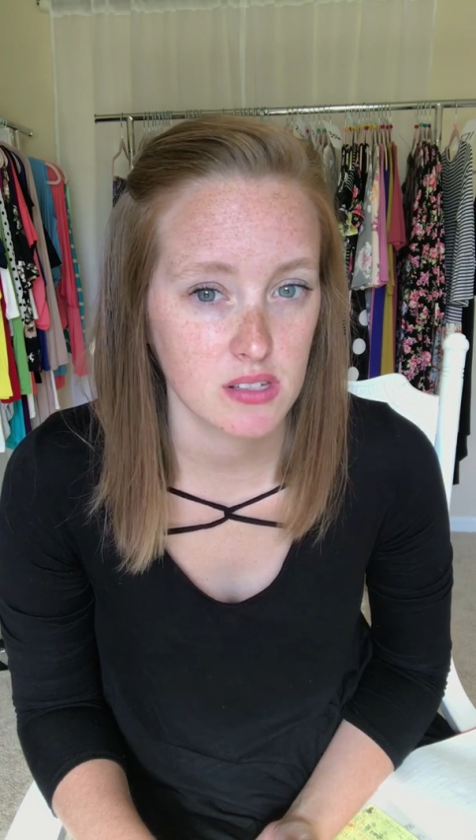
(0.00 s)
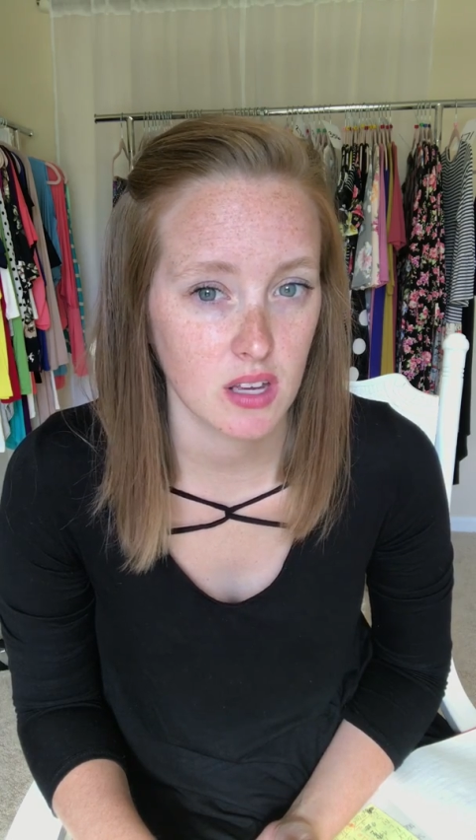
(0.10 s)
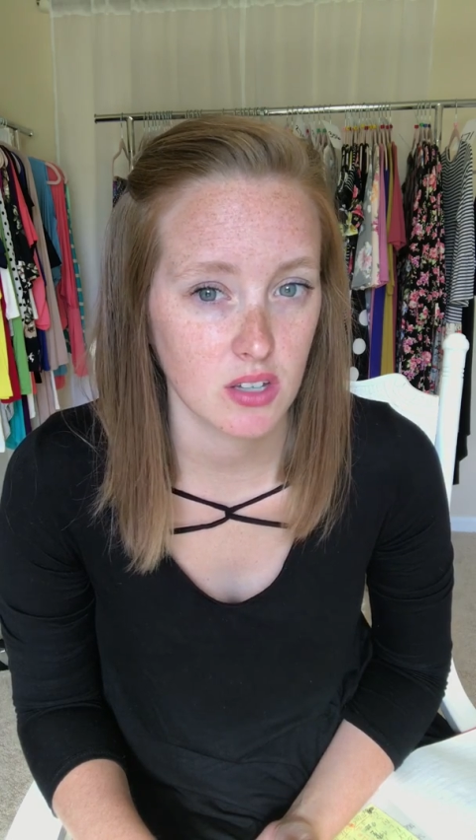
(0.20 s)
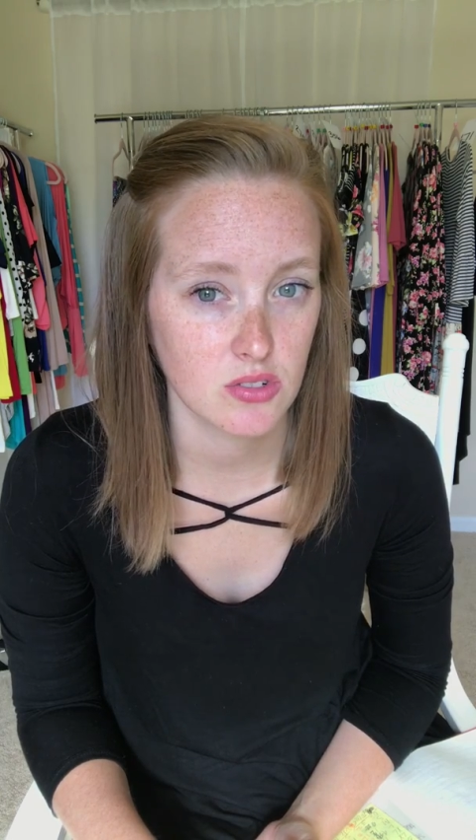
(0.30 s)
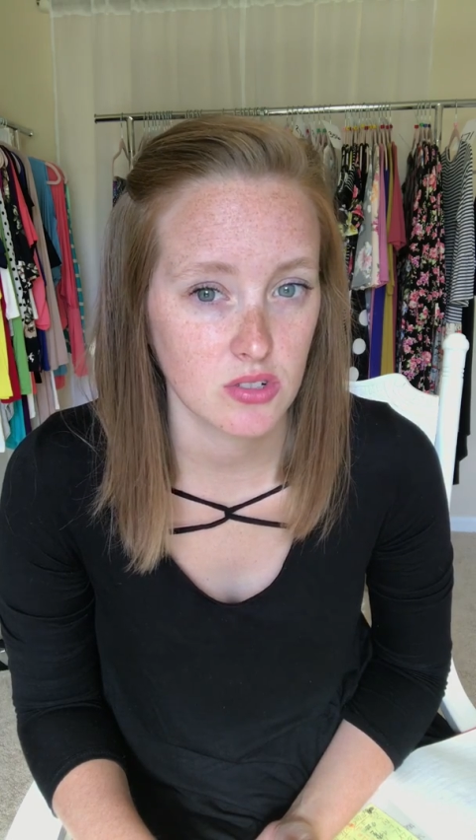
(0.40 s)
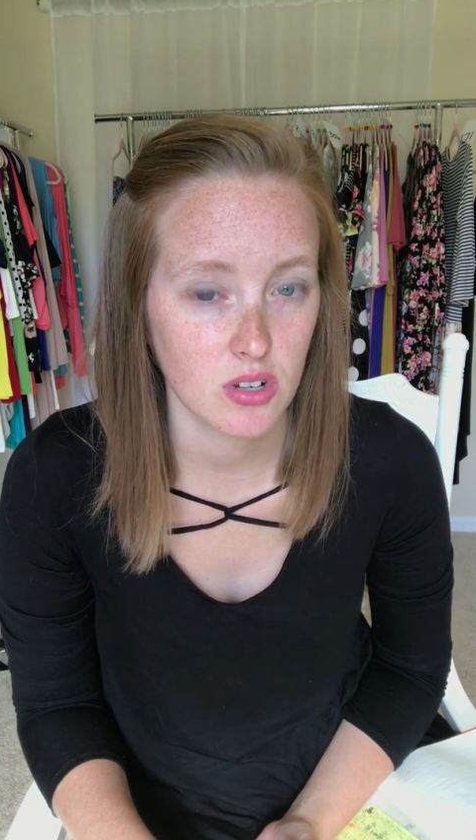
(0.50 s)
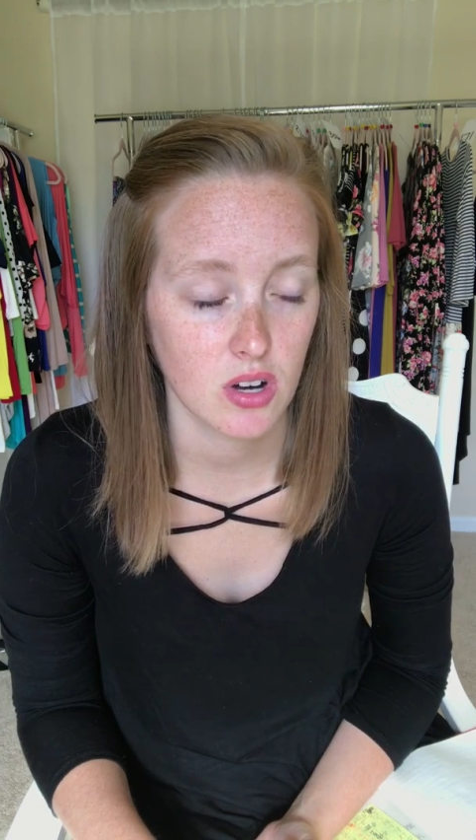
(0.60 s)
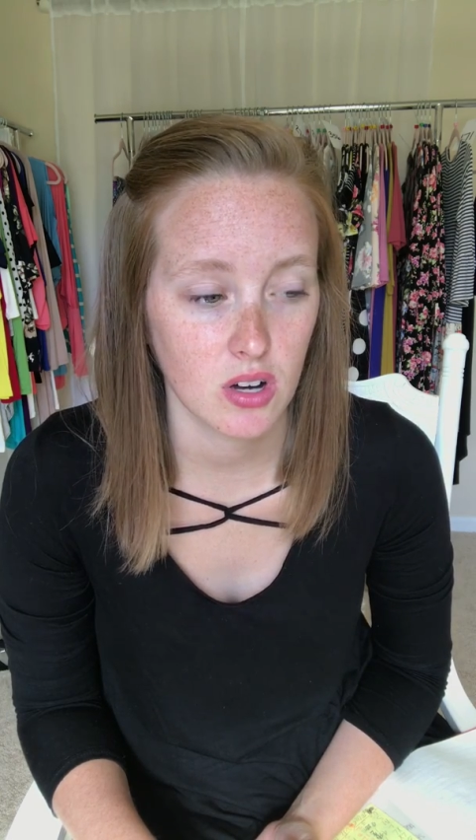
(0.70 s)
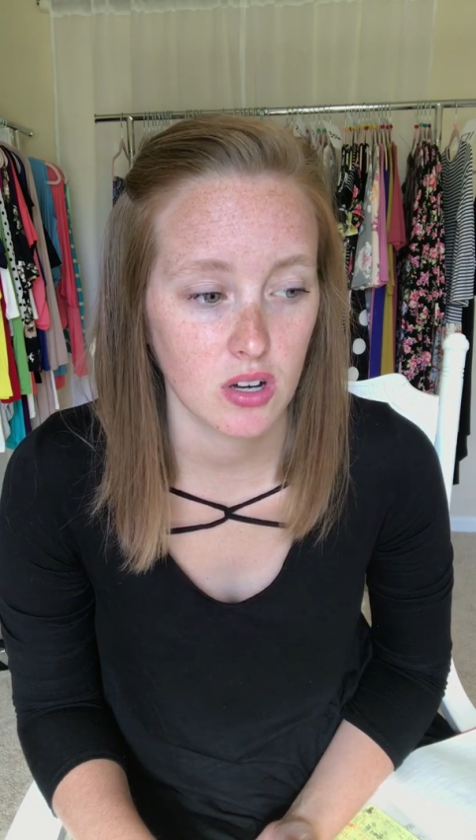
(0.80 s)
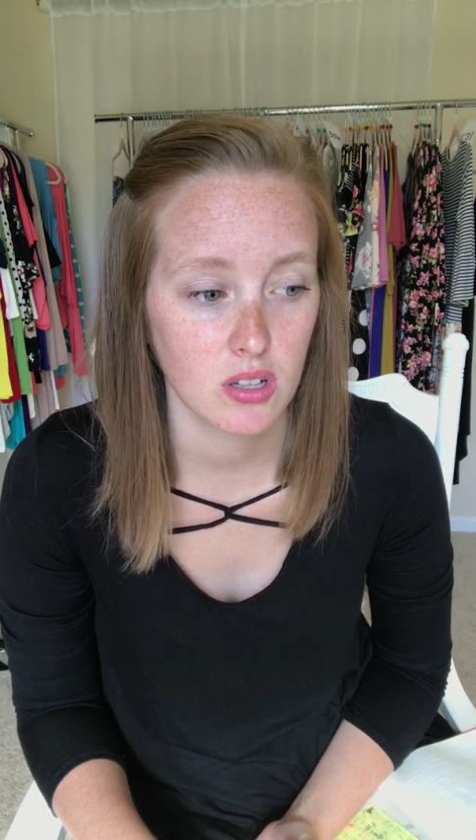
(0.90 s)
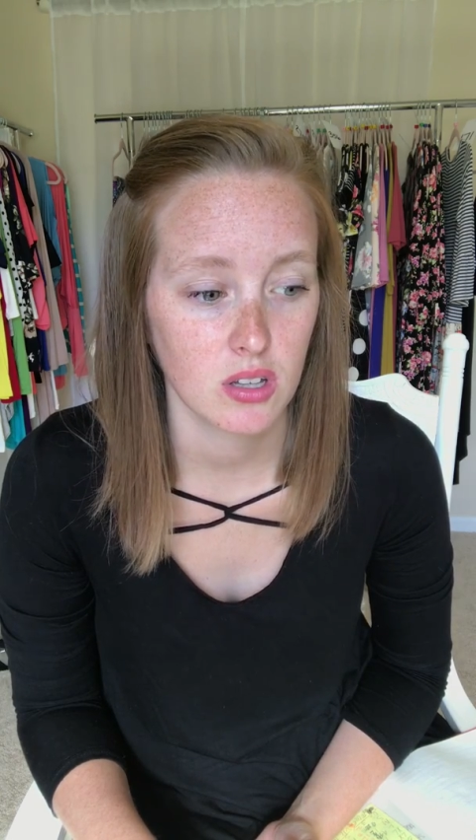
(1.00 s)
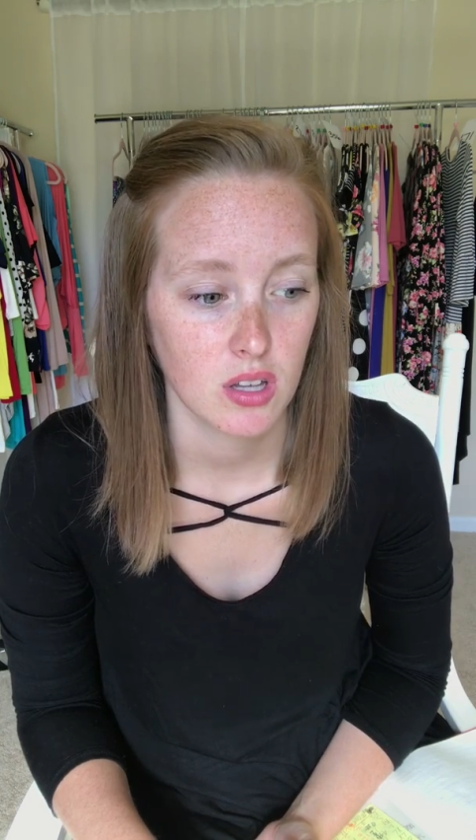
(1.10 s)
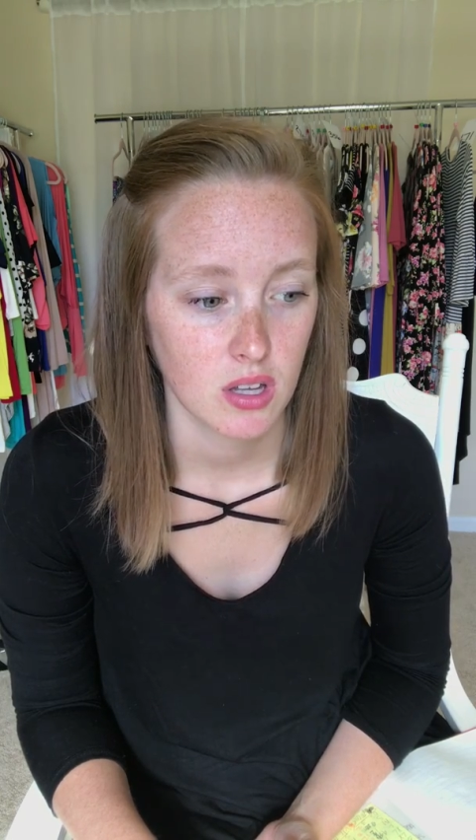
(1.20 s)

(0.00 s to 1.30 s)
that you should call.